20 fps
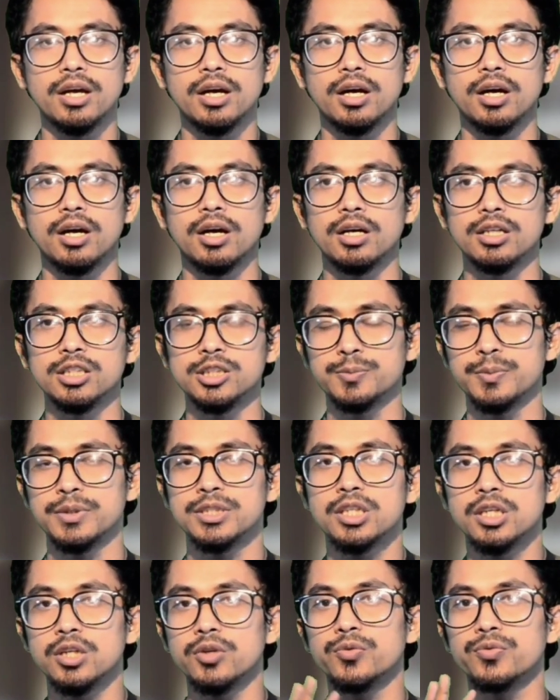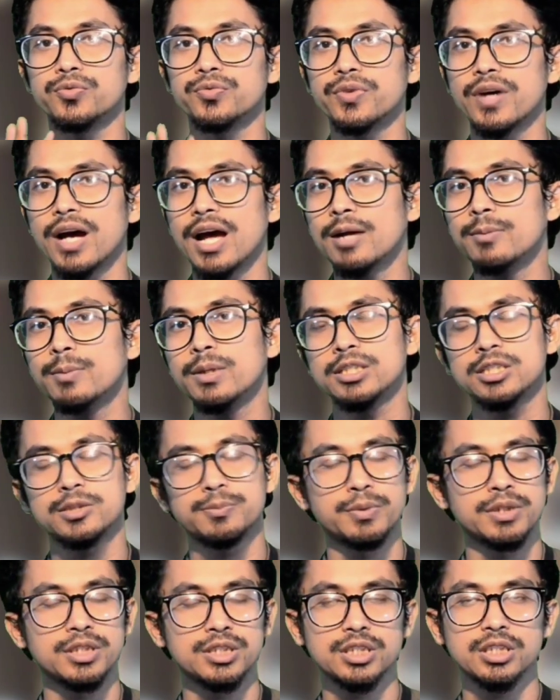especially 5
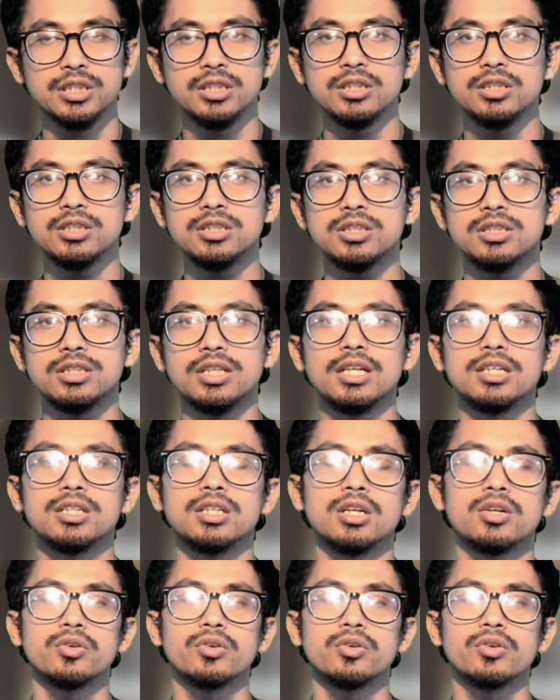expressions that